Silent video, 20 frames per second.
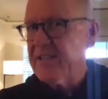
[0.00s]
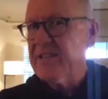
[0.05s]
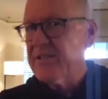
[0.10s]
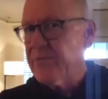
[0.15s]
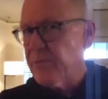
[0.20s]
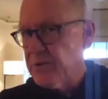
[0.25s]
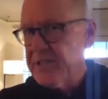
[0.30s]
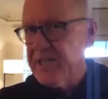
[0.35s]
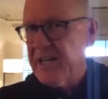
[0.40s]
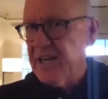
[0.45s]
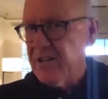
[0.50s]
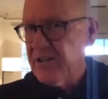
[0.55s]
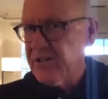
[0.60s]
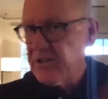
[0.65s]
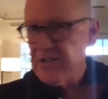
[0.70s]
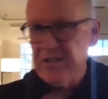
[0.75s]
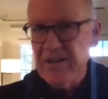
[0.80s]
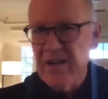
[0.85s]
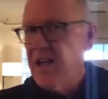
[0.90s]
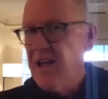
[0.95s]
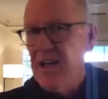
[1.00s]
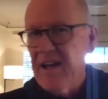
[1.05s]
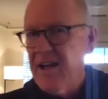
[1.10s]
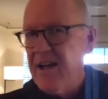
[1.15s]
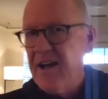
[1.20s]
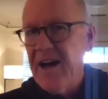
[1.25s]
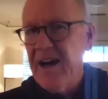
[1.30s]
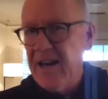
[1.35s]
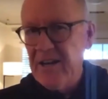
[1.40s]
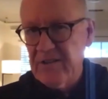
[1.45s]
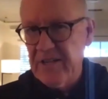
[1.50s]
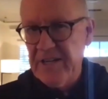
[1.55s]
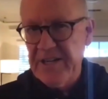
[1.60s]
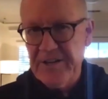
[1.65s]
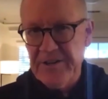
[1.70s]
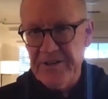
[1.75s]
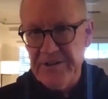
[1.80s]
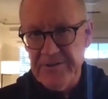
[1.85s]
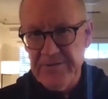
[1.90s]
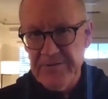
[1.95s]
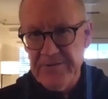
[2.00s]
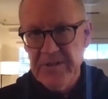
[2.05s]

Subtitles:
would tell her, I don't like you.